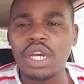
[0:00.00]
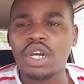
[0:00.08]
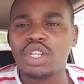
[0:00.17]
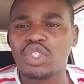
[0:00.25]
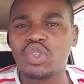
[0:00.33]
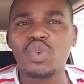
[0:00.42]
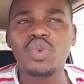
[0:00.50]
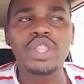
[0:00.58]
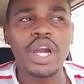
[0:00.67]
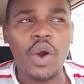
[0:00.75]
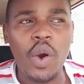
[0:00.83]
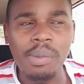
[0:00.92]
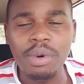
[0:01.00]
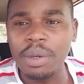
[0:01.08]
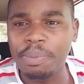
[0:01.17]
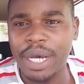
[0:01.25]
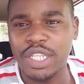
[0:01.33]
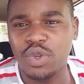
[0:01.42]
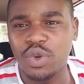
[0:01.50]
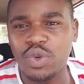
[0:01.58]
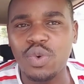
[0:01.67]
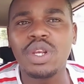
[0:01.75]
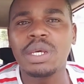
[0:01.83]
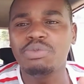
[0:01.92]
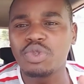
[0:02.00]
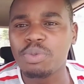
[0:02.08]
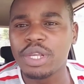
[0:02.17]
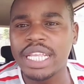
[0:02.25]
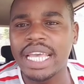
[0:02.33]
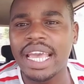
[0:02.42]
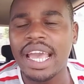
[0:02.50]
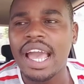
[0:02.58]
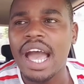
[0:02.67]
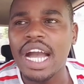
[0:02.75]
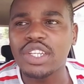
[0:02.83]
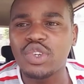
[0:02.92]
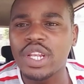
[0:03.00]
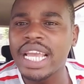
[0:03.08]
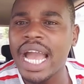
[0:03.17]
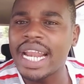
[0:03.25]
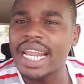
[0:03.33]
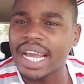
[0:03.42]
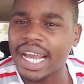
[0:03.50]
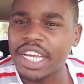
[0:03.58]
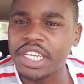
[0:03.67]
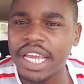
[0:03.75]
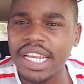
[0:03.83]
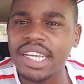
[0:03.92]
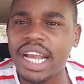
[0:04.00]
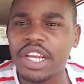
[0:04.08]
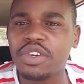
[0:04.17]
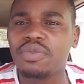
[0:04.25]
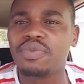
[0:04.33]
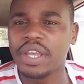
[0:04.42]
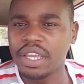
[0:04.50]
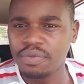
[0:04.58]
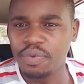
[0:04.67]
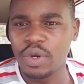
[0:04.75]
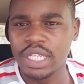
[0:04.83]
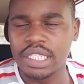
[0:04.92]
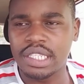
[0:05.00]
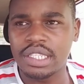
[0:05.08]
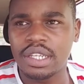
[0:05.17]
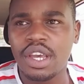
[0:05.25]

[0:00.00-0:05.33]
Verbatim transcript: to the common person, ulam tumenye, actually hana kind, any kind of influence.